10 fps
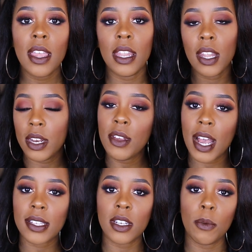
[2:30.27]
and letting you
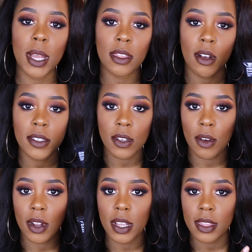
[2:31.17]
guys know my thoughts
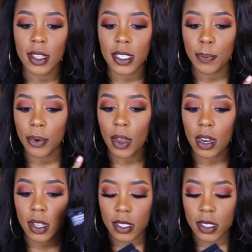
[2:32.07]
on this product.